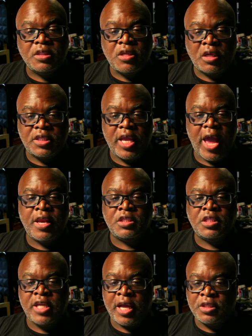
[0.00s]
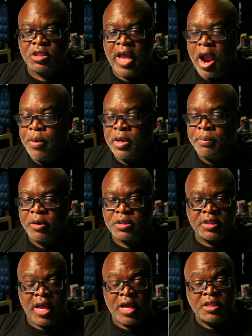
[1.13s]
Dante Annunziata's arrogant
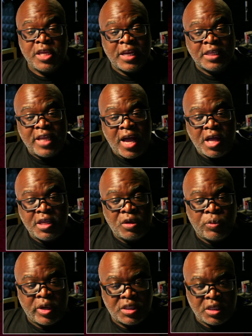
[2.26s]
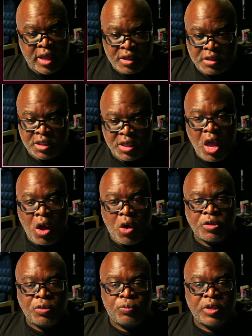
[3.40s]
personality and Italian racing legacy
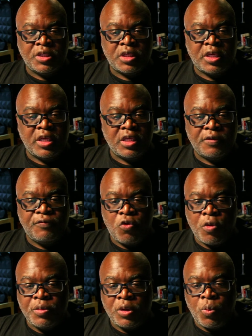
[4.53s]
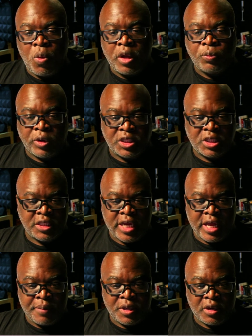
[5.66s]
are the reason he's Formula One racing
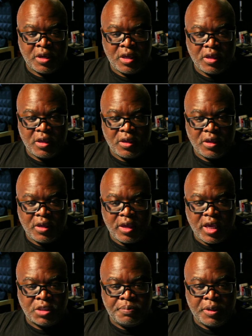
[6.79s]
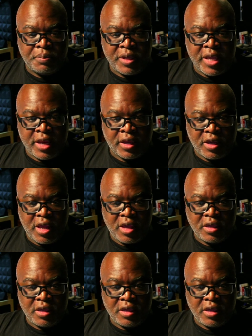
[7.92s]
champion. His pit mechanic,